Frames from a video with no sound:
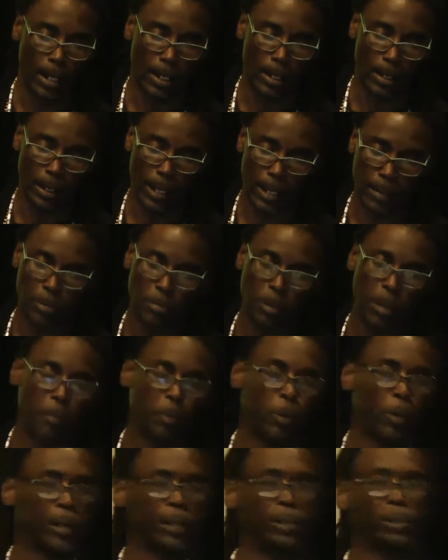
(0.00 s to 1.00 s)
I do my
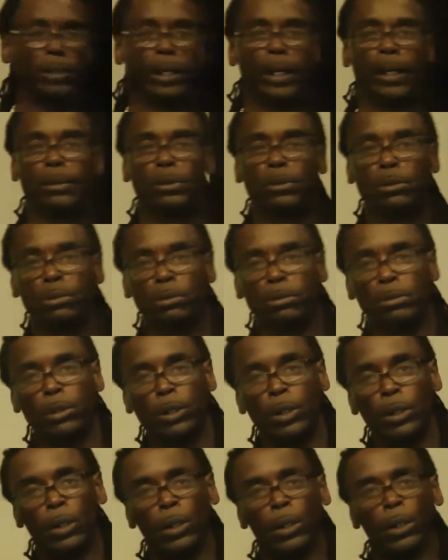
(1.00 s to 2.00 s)
part in trying to
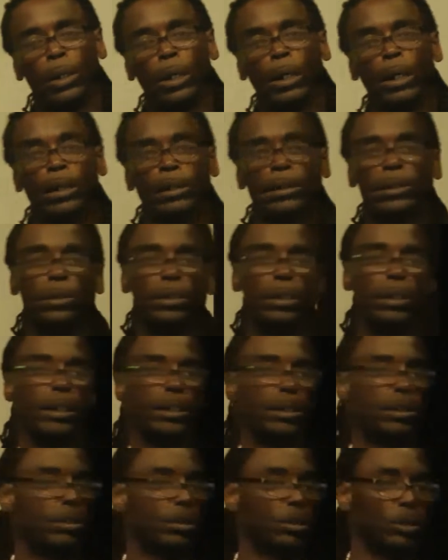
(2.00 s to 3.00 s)

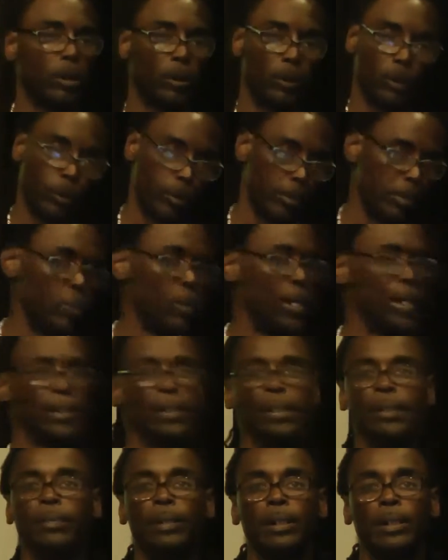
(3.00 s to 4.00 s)
discourage criminal
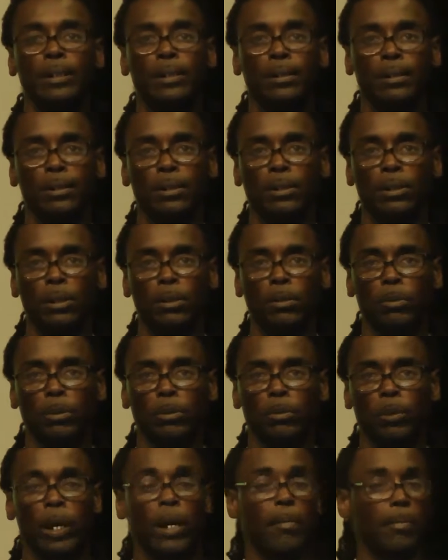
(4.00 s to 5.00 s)
activities. You know,
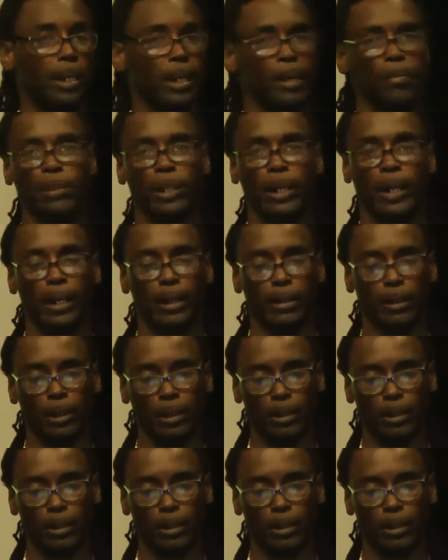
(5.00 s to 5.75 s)
where I'm camped at,